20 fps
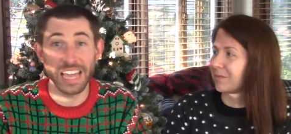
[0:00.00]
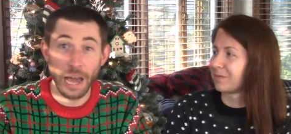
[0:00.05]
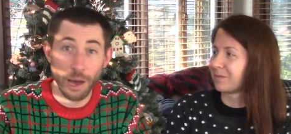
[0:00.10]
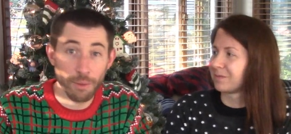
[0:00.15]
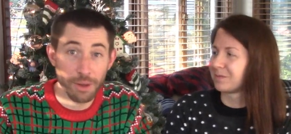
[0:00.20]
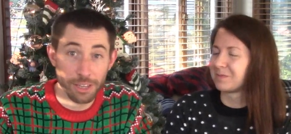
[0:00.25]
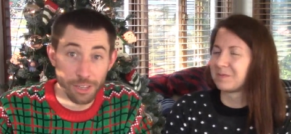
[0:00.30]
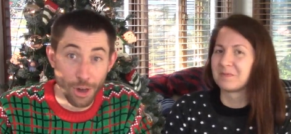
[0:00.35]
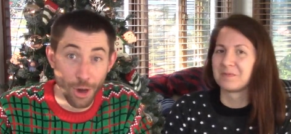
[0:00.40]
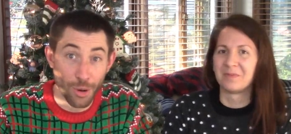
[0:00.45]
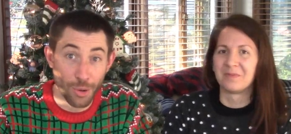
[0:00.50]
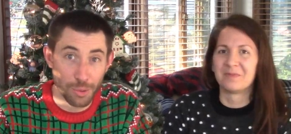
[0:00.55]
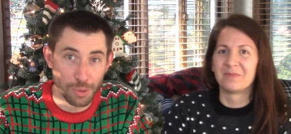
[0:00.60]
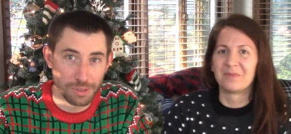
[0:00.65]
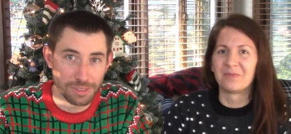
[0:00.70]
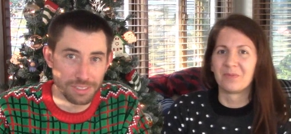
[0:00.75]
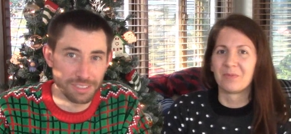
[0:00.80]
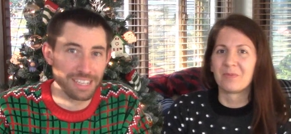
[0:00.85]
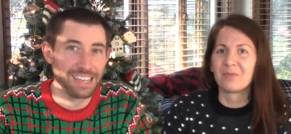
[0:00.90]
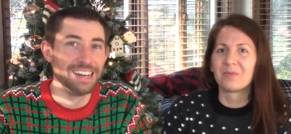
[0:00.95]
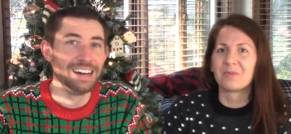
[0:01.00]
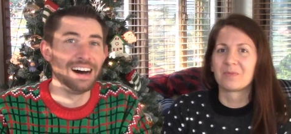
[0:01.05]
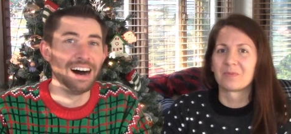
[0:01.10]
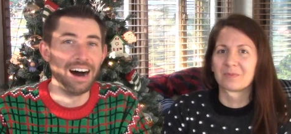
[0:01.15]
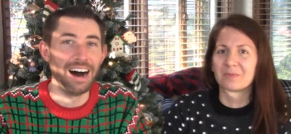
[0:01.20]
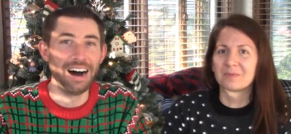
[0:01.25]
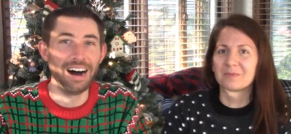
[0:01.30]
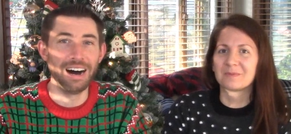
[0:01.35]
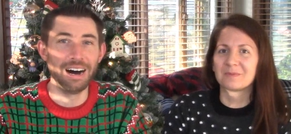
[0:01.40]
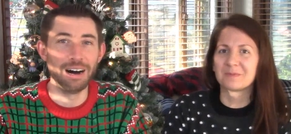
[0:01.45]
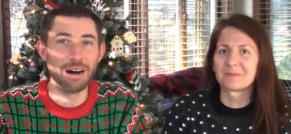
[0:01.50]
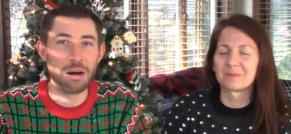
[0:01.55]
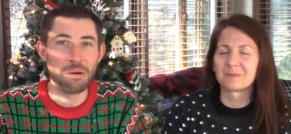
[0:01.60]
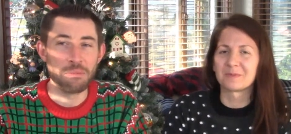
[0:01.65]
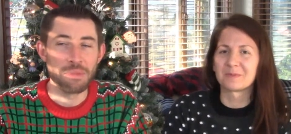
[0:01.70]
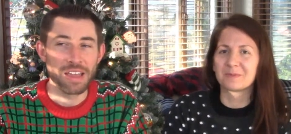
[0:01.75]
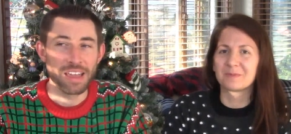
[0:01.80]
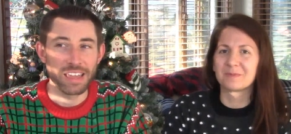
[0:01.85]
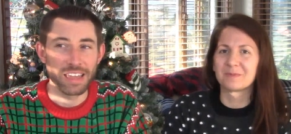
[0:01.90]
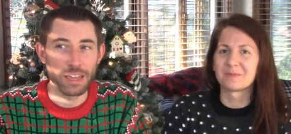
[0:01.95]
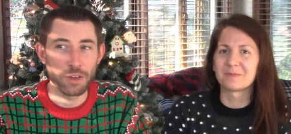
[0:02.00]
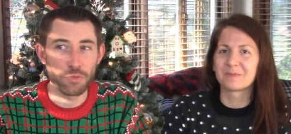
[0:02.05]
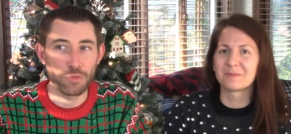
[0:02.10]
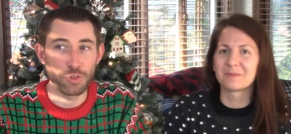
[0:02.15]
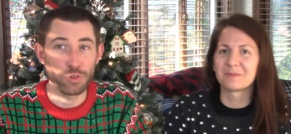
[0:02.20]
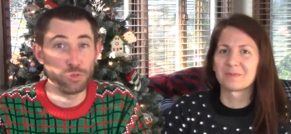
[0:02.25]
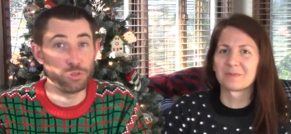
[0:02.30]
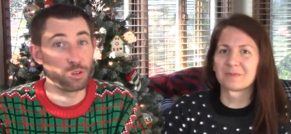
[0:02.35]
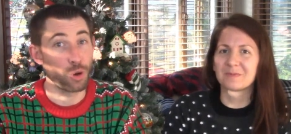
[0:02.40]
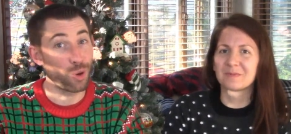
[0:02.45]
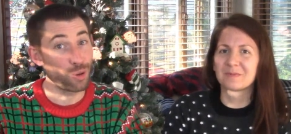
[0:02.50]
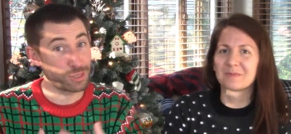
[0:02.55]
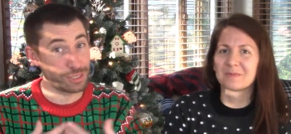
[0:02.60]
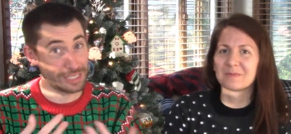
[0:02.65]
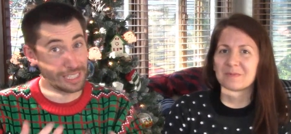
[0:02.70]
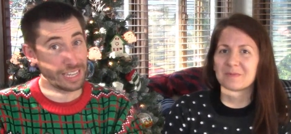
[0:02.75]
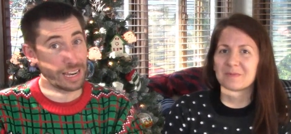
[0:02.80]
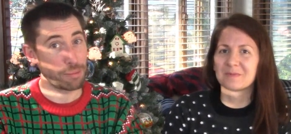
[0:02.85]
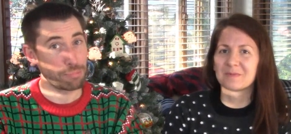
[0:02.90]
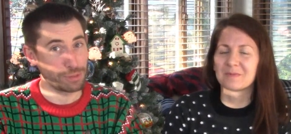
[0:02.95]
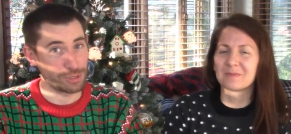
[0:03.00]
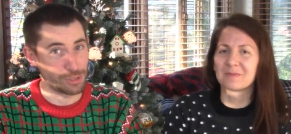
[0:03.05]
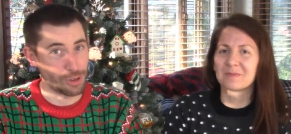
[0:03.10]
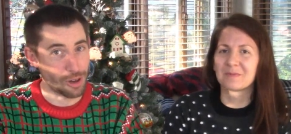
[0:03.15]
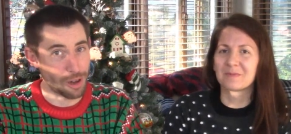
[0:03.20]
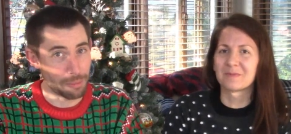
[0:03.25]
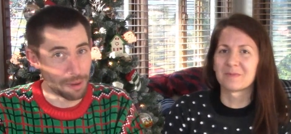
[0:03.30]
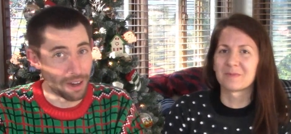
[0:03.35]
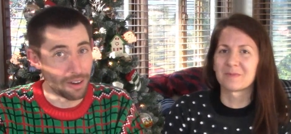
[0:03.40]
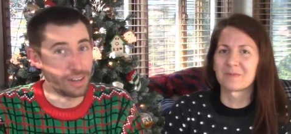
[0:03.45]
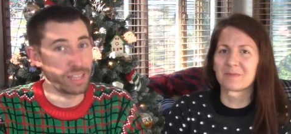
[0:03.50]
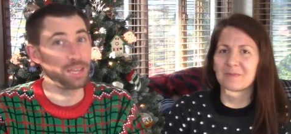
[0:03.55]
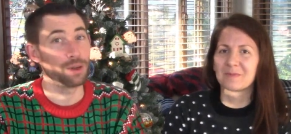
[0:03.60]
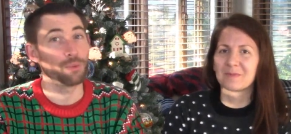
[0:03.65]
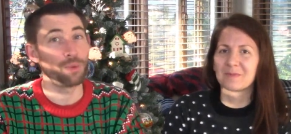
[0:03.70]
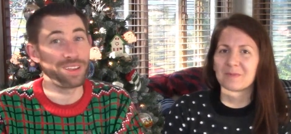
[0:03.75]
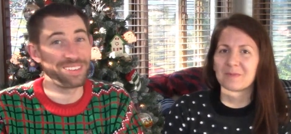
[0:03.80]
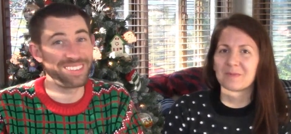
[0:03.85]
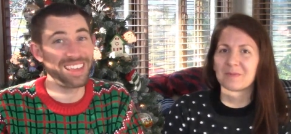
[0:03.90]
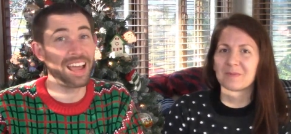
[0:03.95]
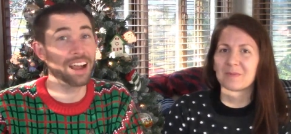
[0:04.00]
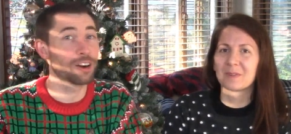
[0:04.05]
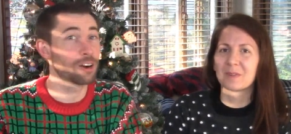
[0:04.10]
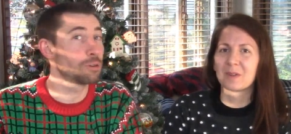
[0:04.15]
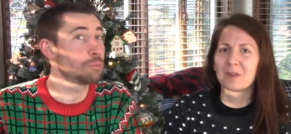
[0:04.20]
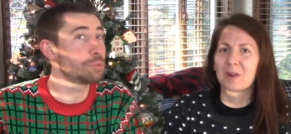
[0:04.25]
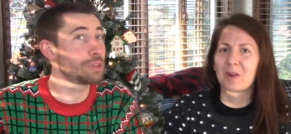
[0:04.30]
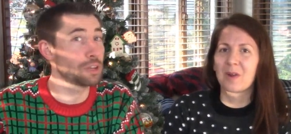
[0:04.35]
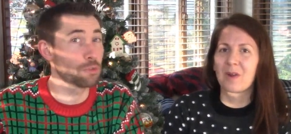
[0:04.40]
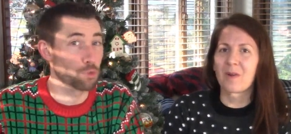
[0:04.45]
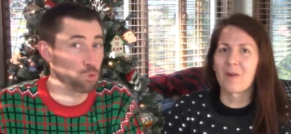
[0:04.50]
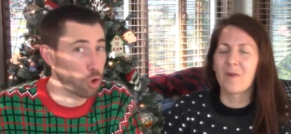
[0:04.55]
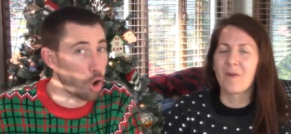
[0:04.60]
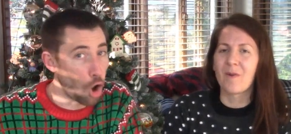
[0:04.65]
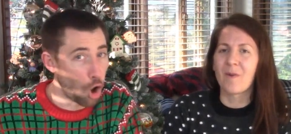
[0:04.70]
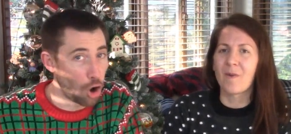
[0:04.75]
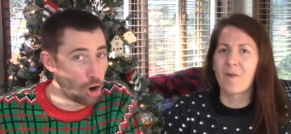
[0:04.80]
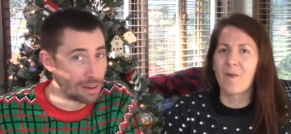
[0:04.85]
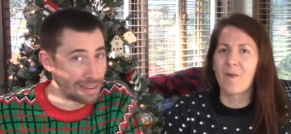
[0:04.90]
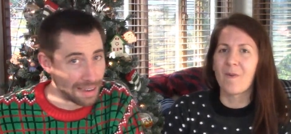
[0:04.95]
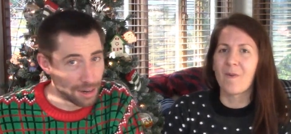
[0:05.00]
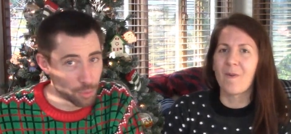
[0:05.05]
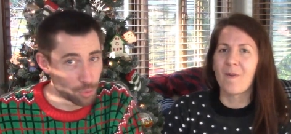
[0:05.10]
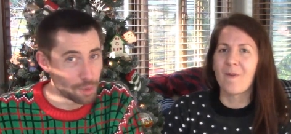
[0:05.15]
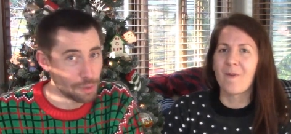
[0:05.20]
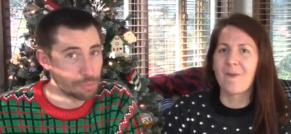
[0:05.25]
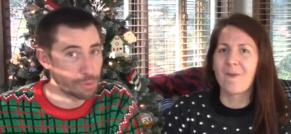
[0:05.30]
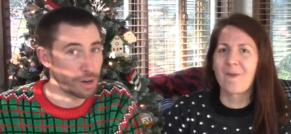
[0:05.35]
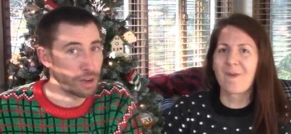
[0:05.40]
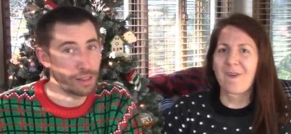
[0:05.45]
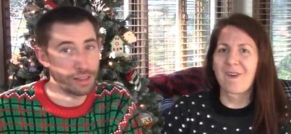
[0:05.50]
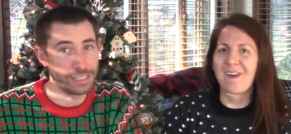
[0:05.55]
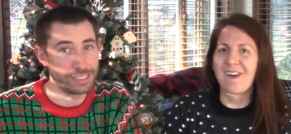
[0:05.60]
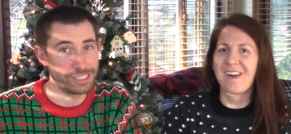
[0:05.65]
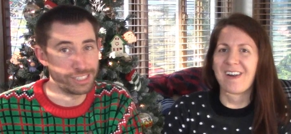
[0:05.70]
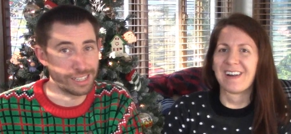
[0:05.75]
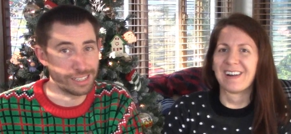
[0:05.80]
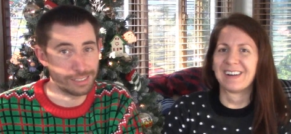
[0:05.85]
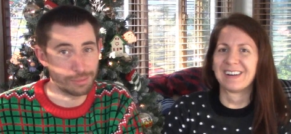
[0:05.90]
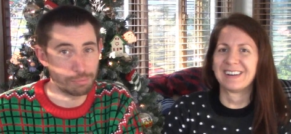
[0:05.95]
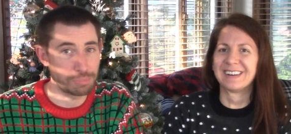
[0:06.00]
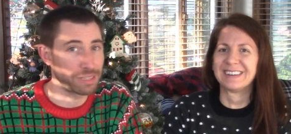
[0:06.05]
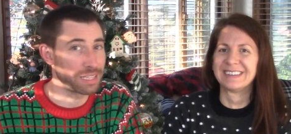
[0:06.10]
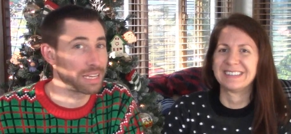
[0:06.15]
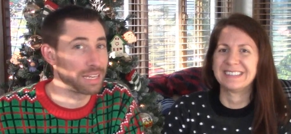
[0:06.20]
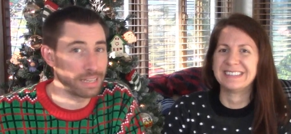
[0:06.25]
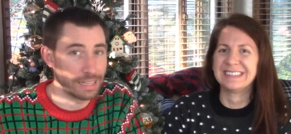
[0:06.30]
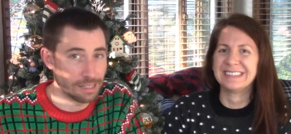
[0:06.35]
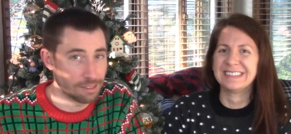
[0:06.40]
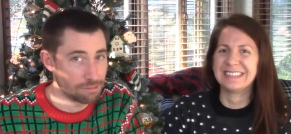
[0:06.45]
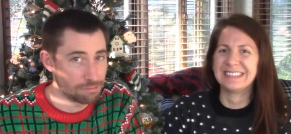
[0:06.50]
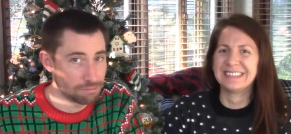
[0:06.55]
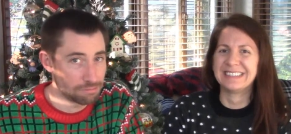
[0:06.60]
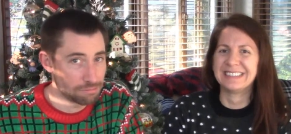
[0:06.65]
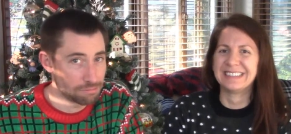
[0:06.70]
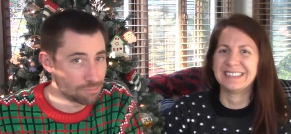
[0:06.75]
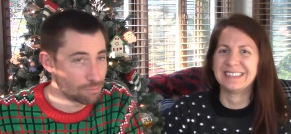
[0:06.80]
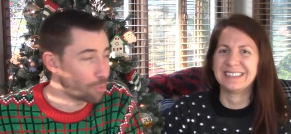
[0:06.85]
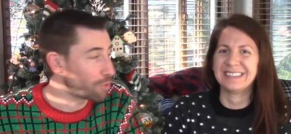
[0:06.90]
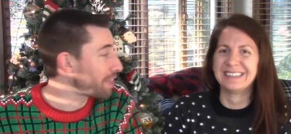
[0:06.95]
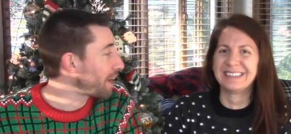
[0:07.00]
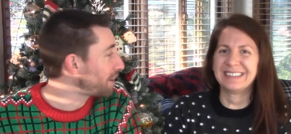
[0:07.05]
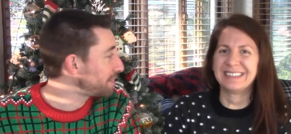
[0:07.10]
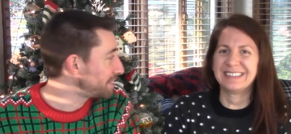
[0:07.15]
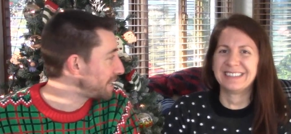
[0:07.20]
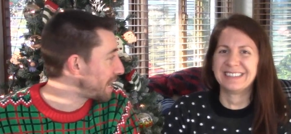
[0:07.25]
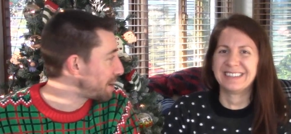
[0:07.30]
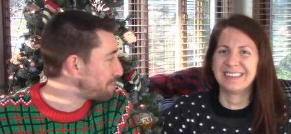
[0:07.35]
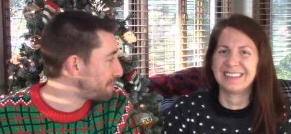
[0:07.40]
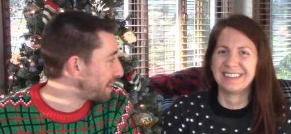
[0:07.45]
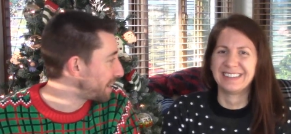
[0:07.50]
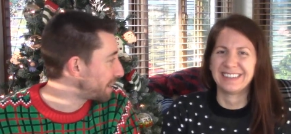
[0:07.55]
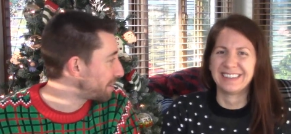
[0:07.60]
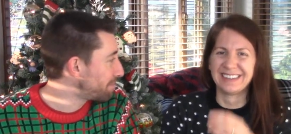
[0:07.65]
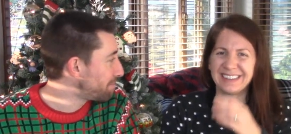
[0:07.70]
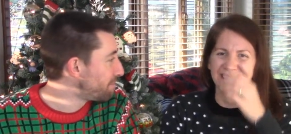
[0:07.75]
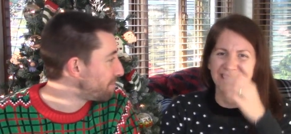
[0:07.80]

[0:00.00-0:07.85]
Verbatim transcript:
Speaker 1: how it goes. Um, if you don't see an episode come out, it went terribly wrong, and we probably just played it without taping.